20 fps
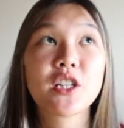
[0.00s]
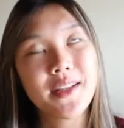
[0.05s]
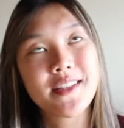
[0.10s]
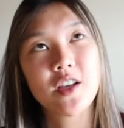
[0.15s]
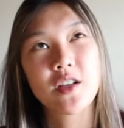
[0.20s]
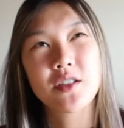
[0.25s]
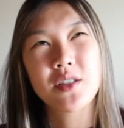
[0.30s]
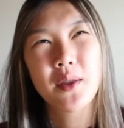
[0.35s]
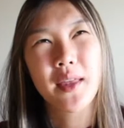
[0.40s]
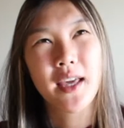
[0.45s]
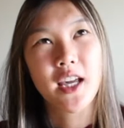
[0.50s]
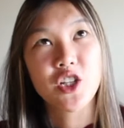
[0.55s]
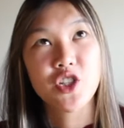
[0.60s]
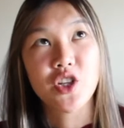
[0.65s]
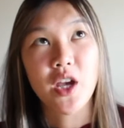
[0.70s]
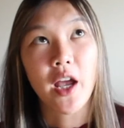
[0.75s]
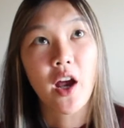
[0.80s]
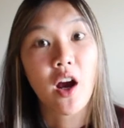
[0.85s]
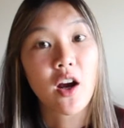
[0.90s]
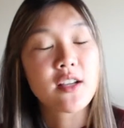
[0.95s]
It's also like a
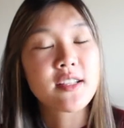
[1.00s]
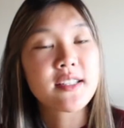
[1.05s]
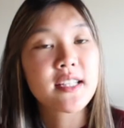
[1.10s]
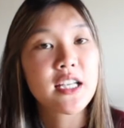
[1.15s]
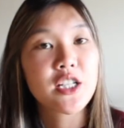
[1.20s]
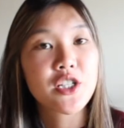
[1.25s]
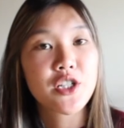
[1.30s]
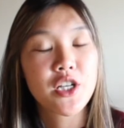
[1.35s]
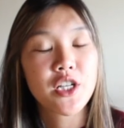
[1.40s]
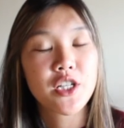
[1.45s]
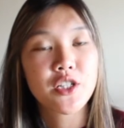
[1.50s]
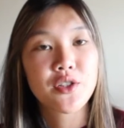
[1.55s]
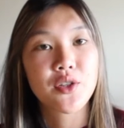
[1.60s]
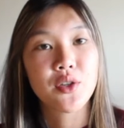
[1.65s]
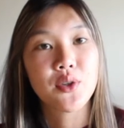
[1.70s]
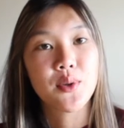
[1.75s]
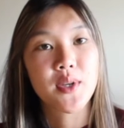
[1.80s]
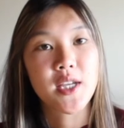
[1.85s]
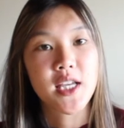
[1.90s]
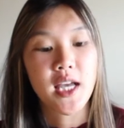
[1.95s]
JR station,
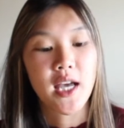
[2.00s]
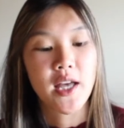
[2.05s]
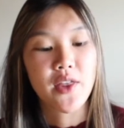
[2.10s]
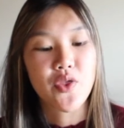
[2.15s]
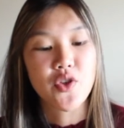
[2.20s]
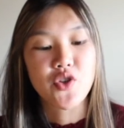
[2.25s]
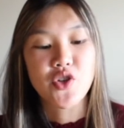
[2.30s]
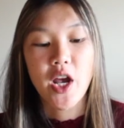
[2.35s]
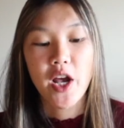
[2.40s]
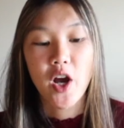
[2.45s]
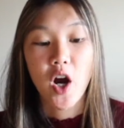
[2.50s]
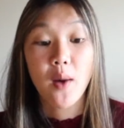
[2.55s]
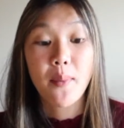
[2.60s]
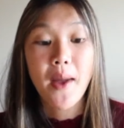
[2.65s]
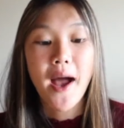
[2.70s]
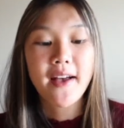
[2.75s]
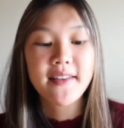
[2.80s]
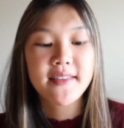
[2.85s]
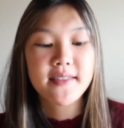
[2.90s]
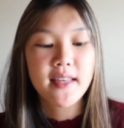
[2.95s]
so you can get the JR
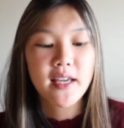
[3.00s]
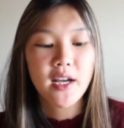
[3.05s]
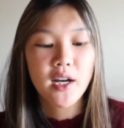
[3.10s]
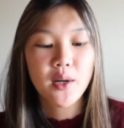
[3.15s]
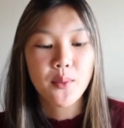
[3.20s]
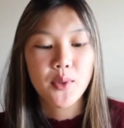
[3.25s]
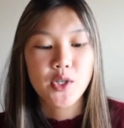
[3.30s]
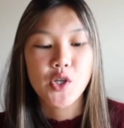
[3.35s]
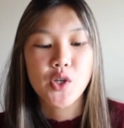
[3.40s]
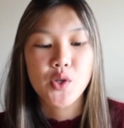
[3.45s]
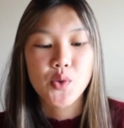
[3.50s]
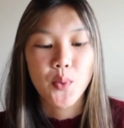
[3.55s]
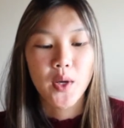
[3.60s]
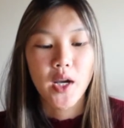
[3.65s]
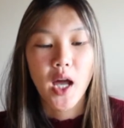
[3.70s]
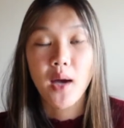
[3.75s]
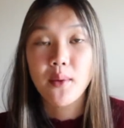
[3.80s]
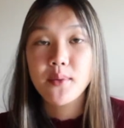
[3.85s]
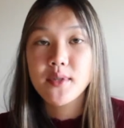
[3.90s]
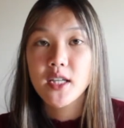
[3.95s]
pass there, which is
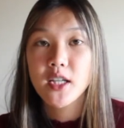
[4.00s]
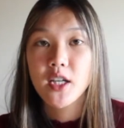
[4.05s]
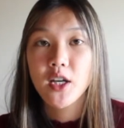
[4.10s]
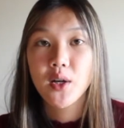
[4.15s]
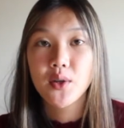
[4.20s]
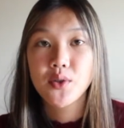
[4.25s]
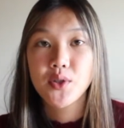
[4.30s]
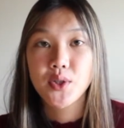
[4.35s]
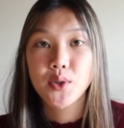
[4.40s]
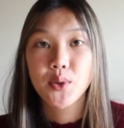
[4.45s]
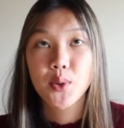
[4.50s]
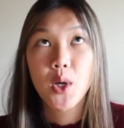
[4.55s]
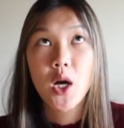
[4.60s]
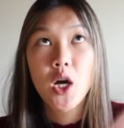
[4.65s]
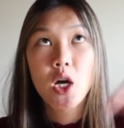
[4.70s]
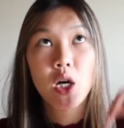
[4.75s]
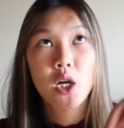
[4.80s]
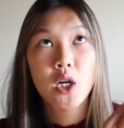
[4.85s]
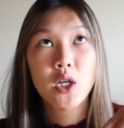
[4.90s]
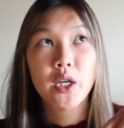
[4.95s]
what I was gonna go do
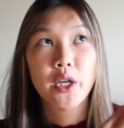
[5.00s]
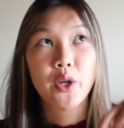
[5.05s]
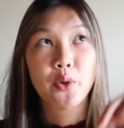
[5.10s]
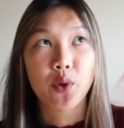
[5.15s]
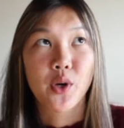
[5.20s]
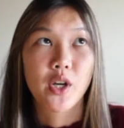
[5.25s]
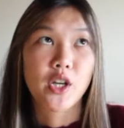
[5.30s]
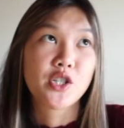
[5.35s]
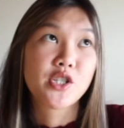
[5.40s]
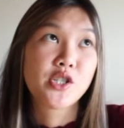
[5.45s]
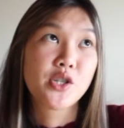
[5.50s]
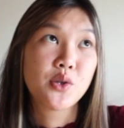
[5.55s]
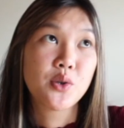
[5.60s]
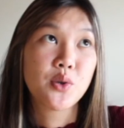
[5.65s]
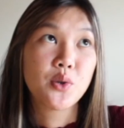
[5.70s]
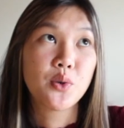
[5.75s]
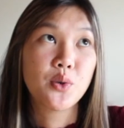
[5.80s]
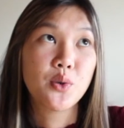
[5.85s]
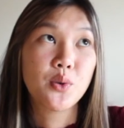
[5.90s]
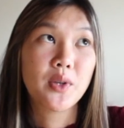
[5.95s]
in order
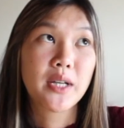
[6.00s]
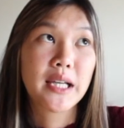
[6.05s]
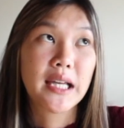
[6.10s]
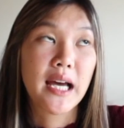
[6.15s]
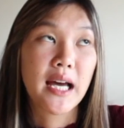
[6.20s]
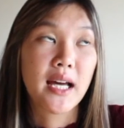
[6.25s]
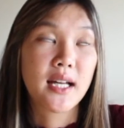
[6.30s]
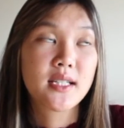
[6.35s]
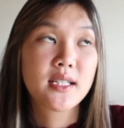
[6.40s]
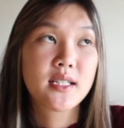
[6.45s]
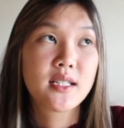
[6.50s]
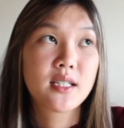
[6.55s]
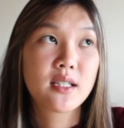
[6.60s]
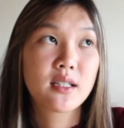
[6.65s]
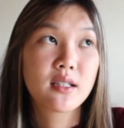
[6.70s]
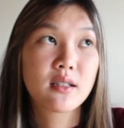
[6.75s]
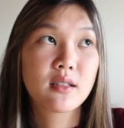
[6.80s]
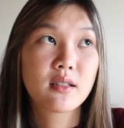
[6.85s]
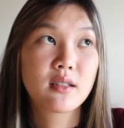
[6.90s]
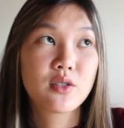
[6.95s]
to get
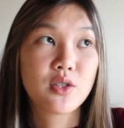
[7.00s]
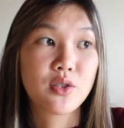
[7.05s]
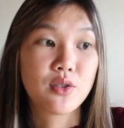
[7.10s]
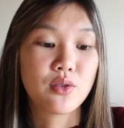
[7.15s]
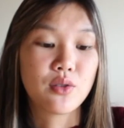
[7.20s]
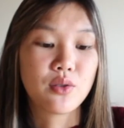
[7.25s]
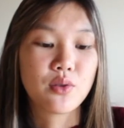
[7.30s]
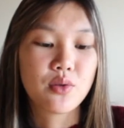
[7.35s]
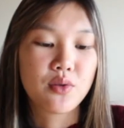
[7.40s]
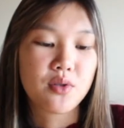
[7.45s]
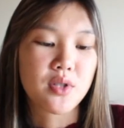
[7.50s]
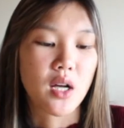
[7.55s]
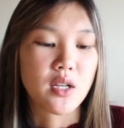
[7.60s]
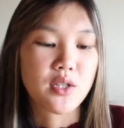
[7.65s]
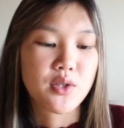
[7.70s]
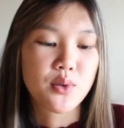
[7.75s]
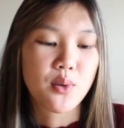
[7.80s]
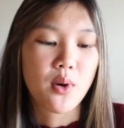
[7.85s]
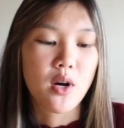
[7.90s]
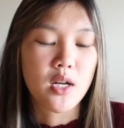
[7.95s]
to
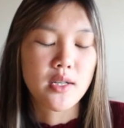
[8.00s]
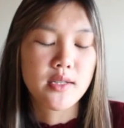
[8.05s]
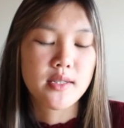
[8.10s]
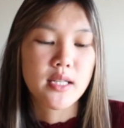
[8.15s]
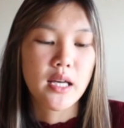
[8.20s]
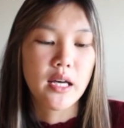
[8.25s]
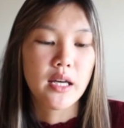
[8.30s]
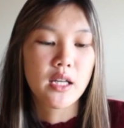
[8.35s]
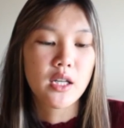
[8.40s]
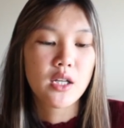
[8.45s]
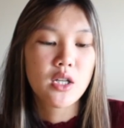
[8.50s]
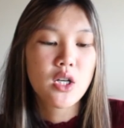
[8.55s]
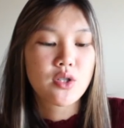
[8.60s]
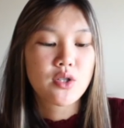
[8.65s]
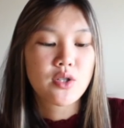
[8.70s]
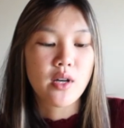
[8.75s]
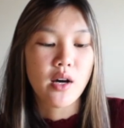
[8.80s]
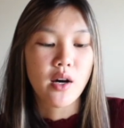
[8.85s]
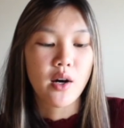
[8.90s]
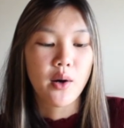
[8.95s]
Kusatsu Onsen.
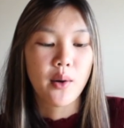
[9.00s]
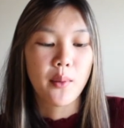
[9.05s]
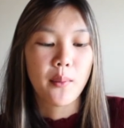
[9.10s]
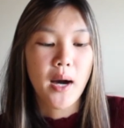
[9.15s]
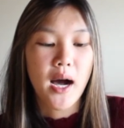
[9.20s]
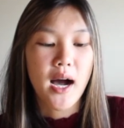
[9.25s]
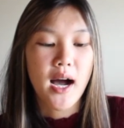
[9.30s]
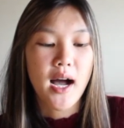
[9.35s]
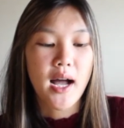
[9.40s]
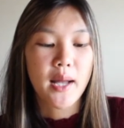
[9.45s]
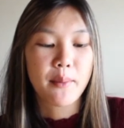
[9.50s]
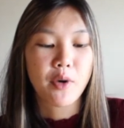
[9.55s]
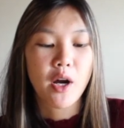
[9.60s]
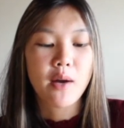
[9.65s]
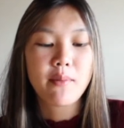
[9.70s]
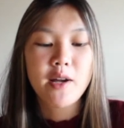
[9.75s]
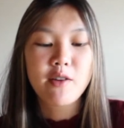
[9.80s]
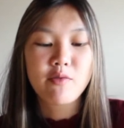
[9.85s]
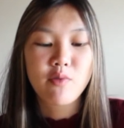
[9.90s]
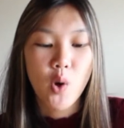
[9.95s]
So I
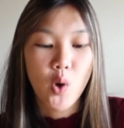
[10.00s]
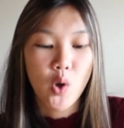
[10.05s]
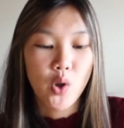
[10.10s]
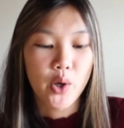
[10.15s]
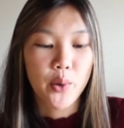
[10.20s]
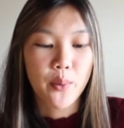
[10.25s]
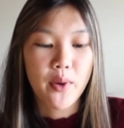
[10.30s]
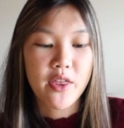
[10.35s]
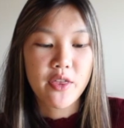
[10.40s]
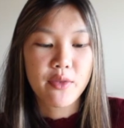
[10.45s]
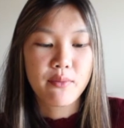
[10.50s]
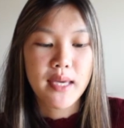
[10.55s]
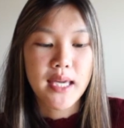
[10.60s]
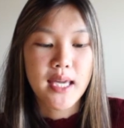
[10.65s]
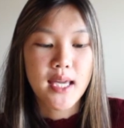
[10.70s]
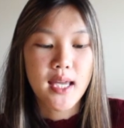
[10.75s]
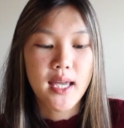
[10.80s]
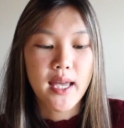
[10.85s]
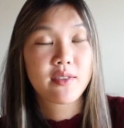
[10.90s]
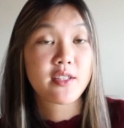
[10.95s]
brought my roller with
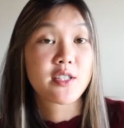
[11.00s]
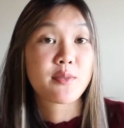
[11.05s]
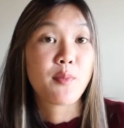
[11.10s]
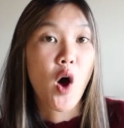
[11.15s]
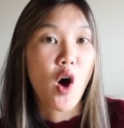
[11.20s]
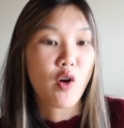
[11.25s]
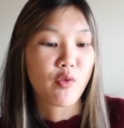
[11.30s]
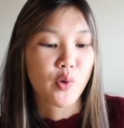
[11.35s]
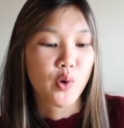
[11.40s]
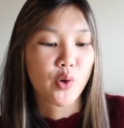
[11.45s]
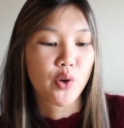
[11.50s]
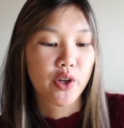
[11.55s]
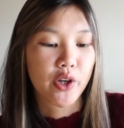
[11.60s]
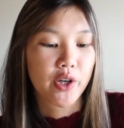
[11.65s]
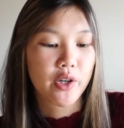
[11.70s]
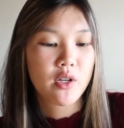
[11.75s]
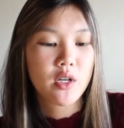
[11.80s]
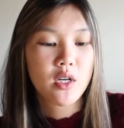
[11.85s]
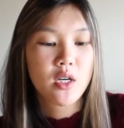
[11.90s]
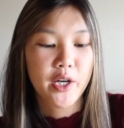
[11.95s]
me, small roller.